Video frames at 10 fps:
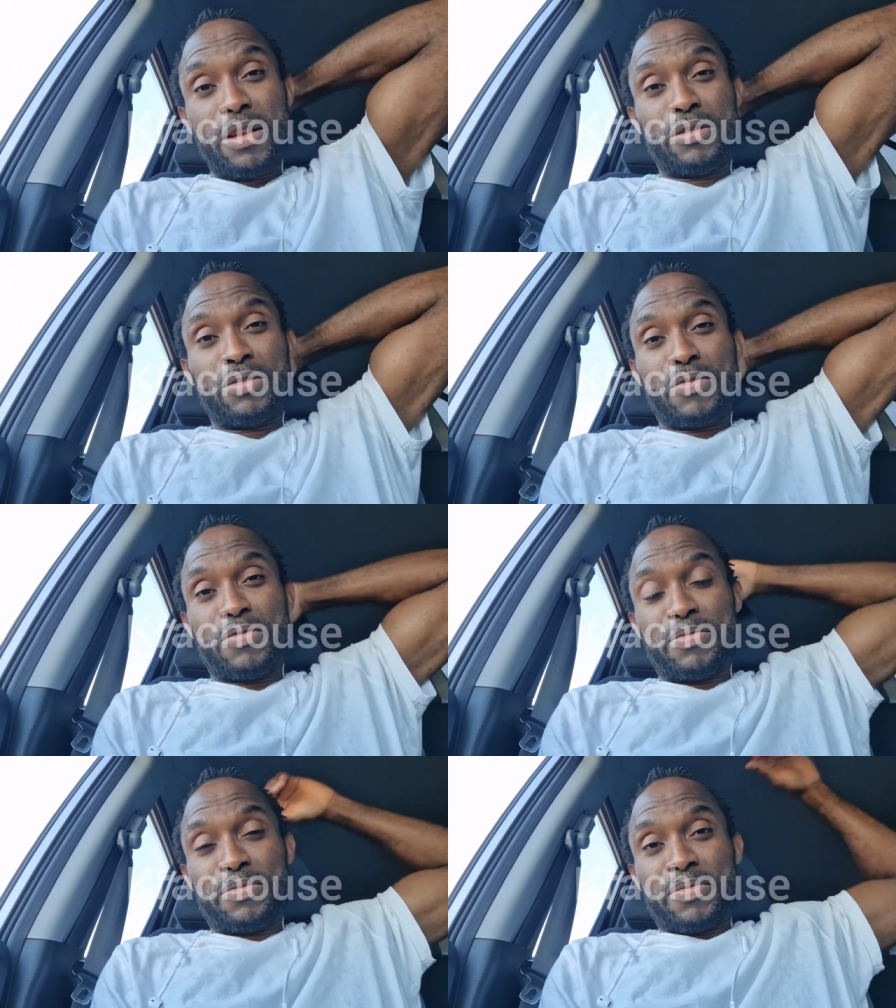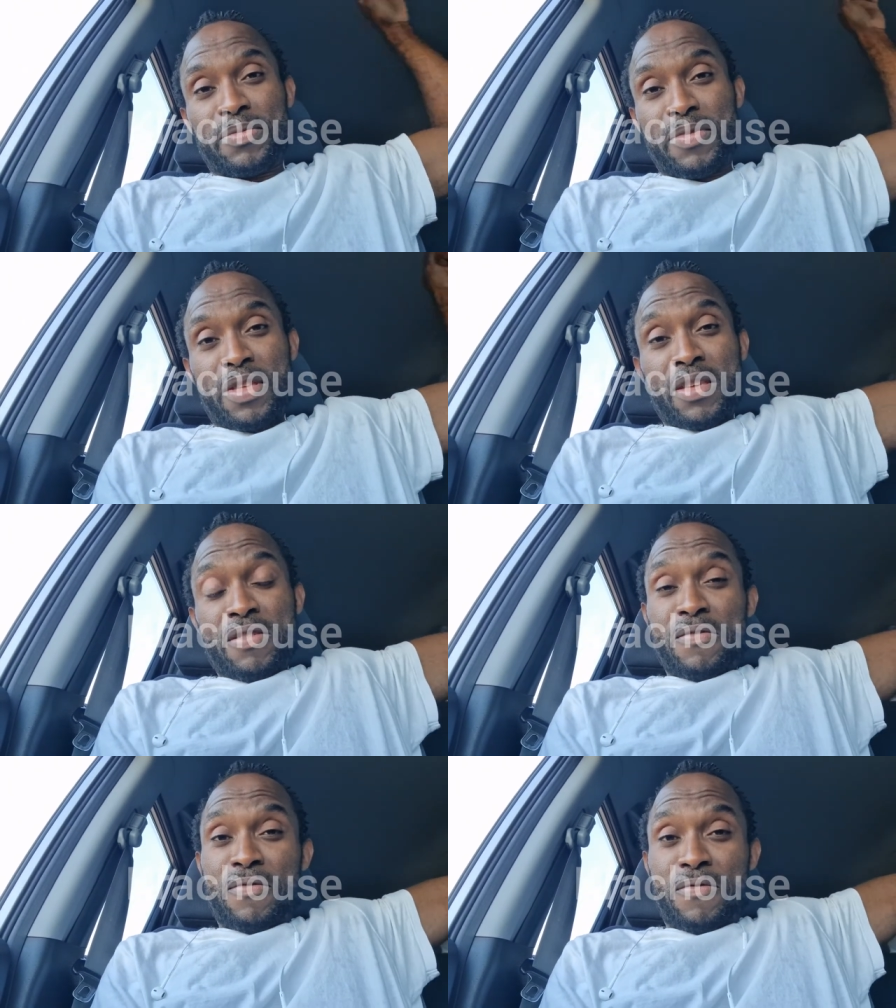So
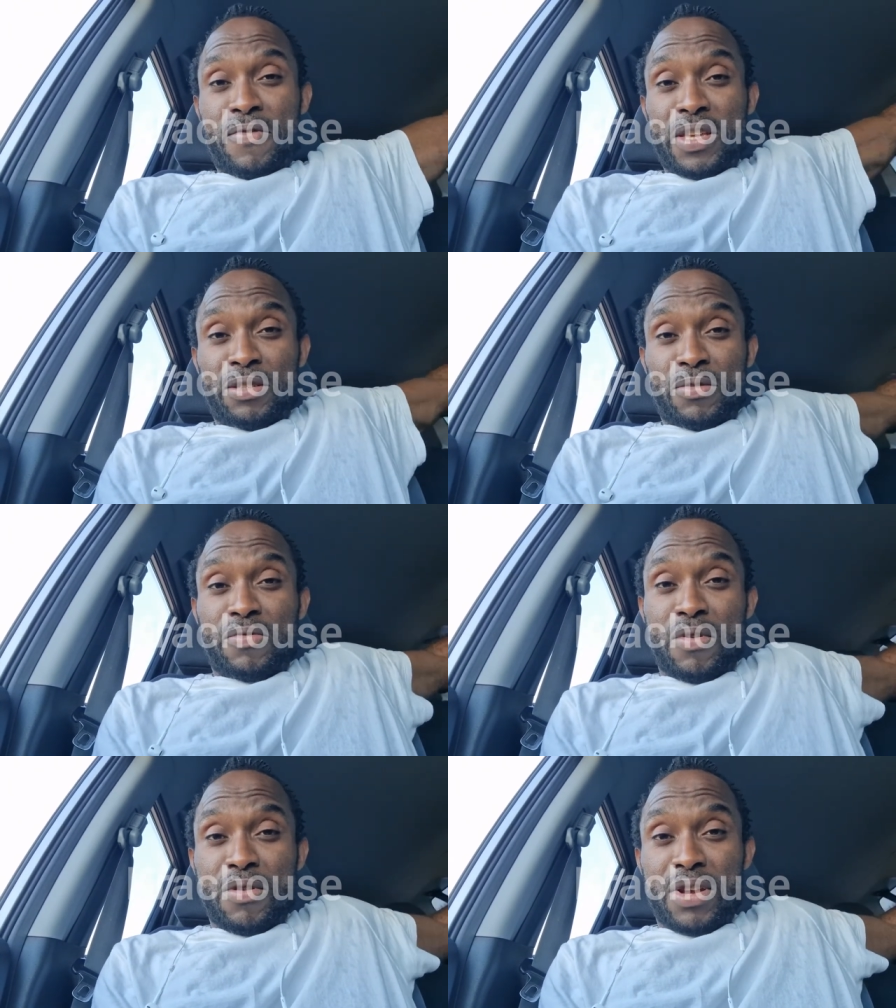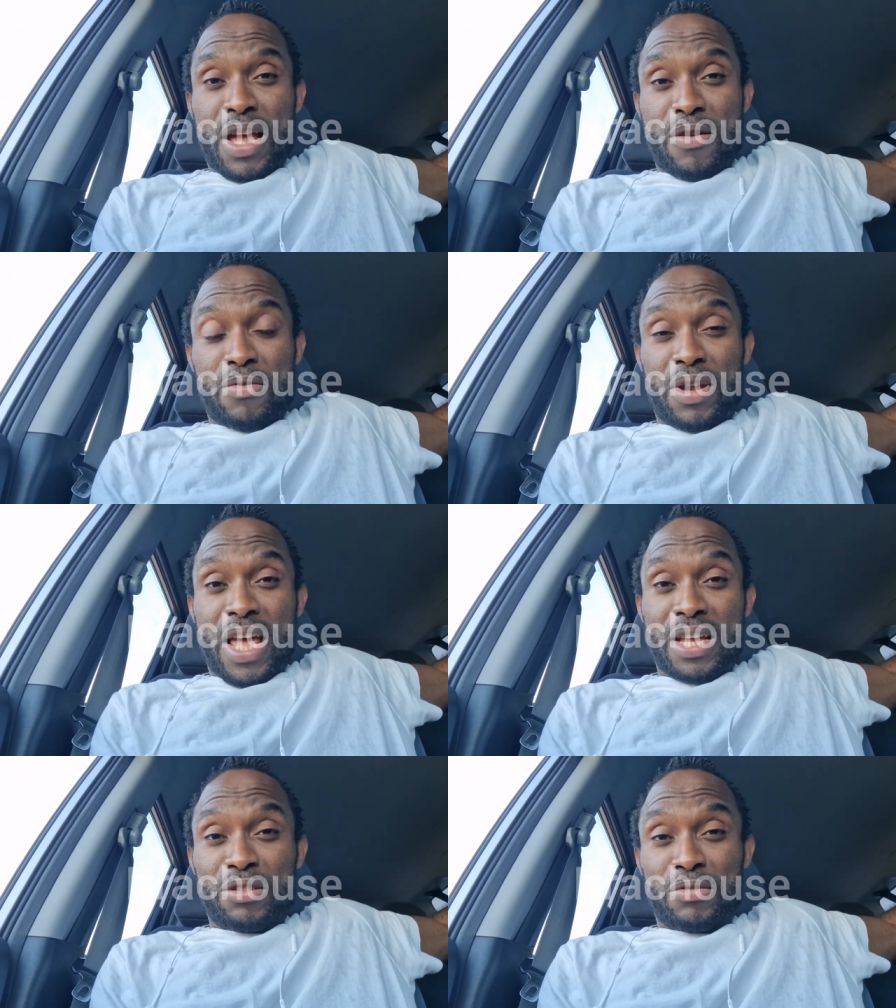First of all, I would
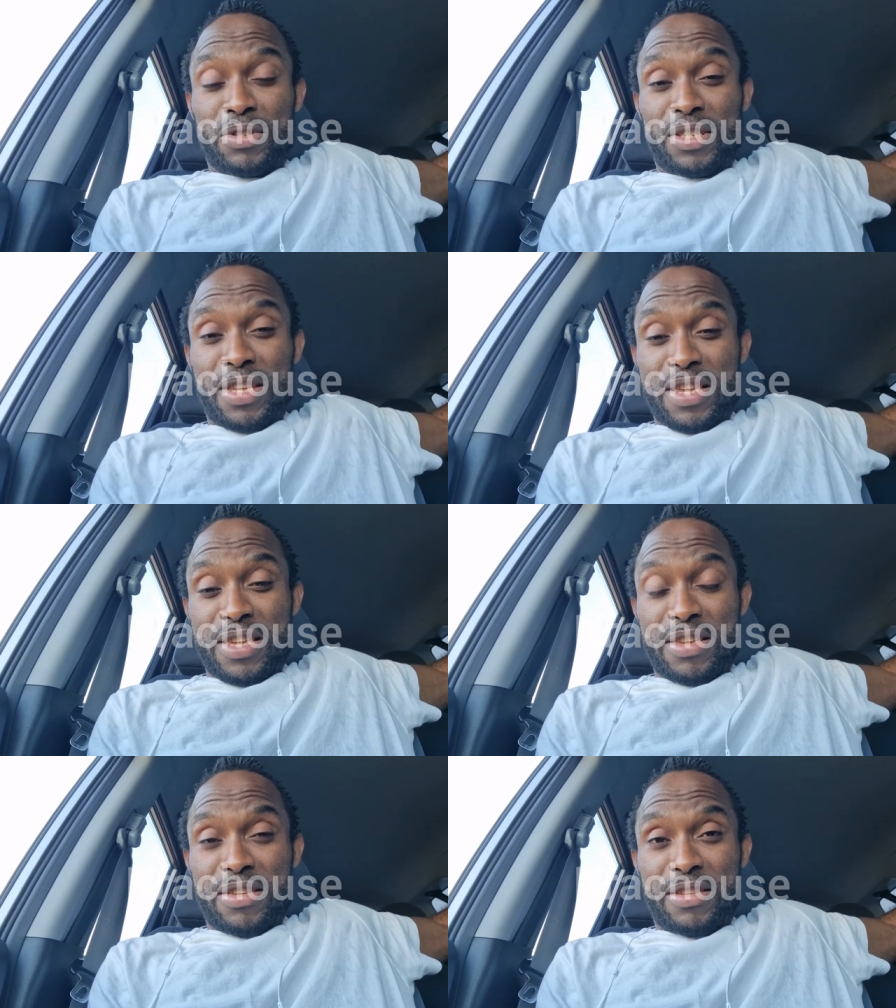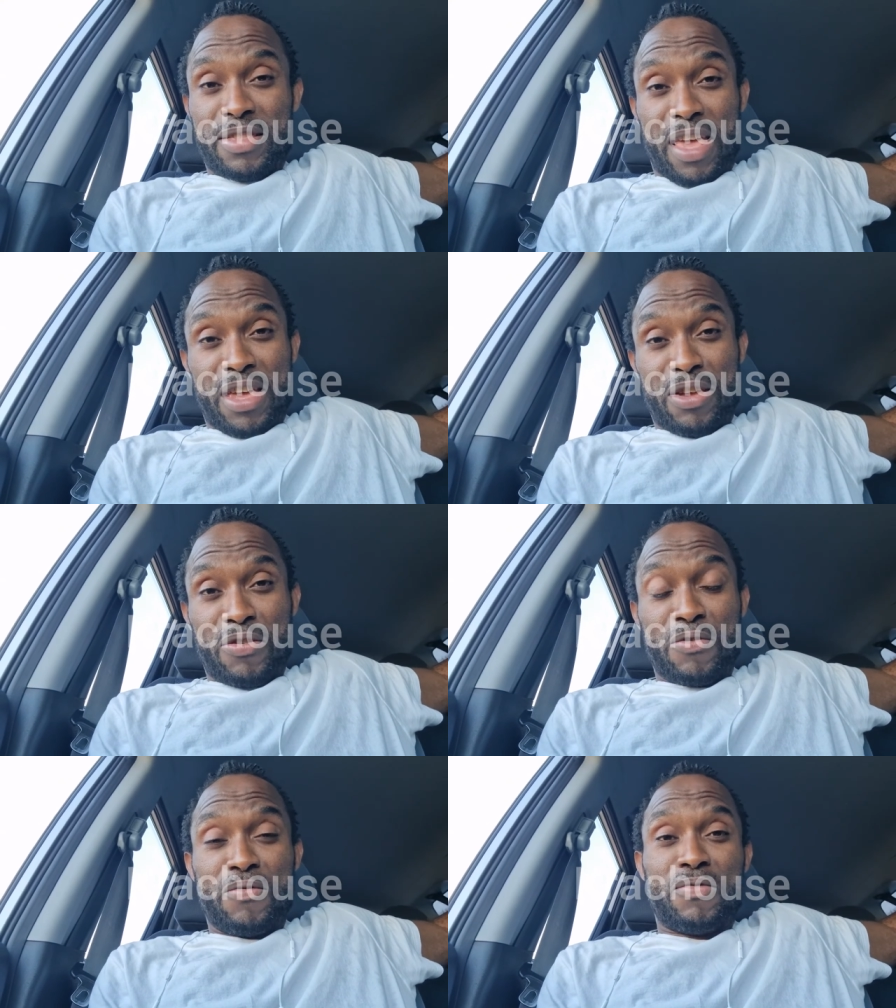like to say thank
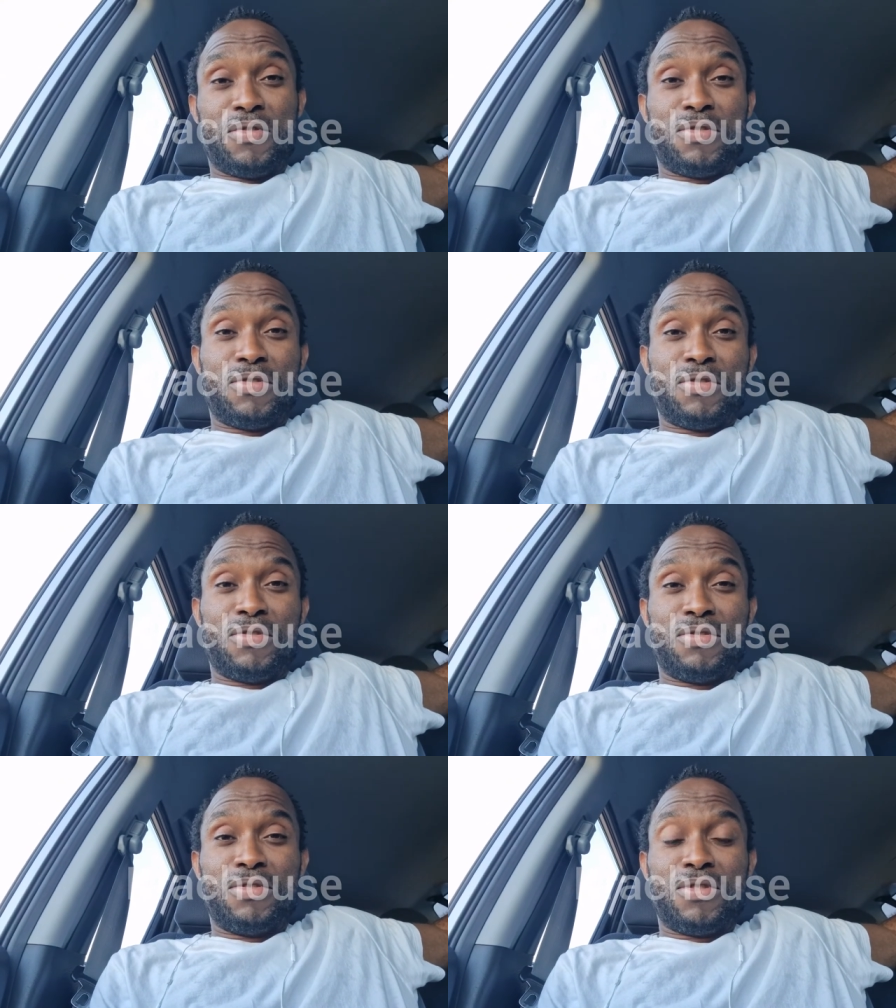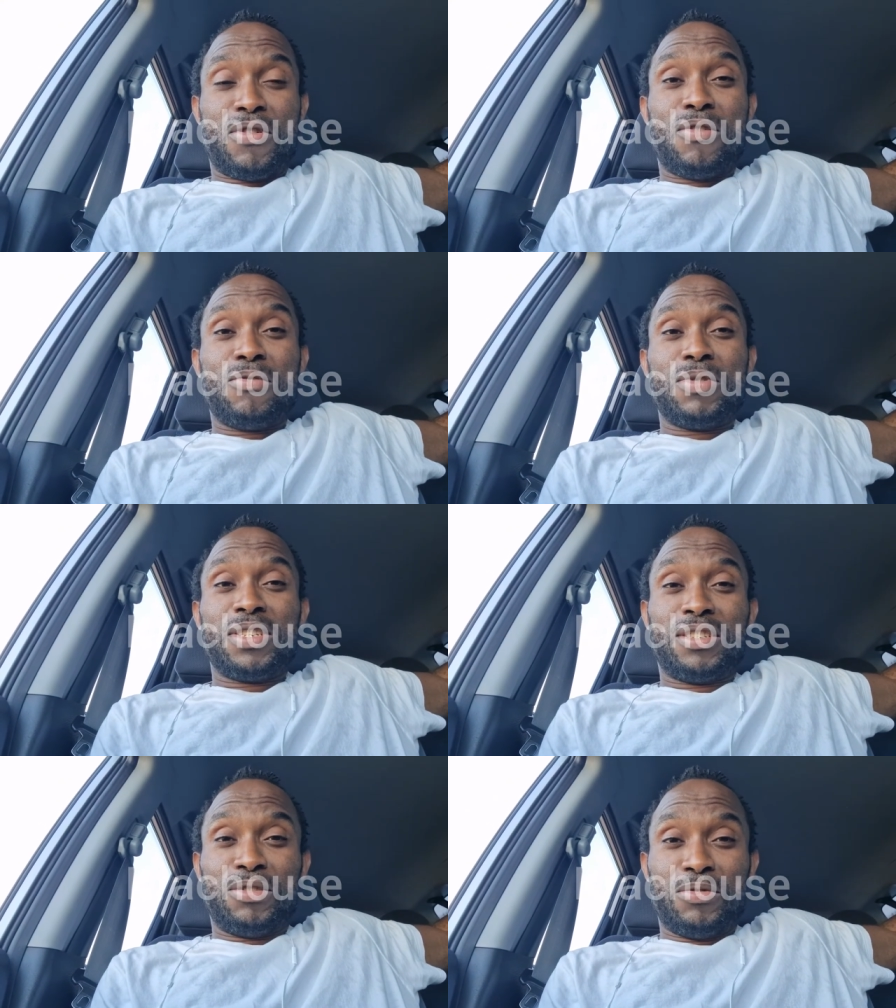you for
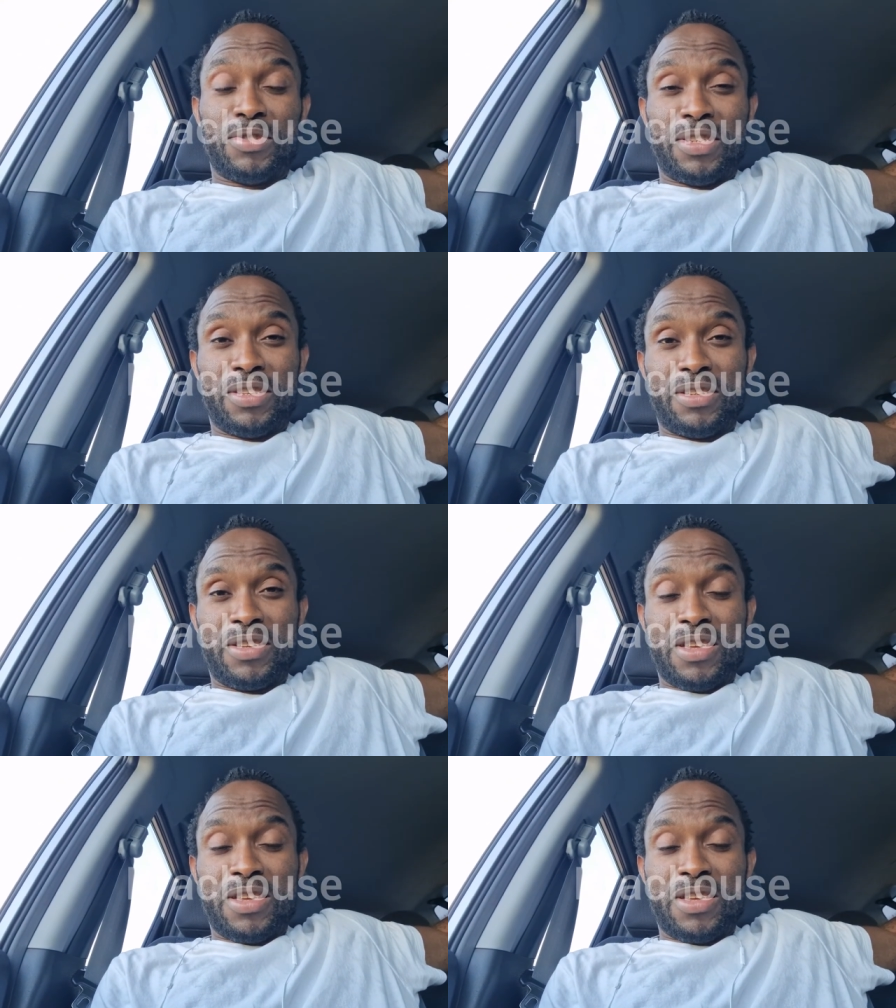always tuning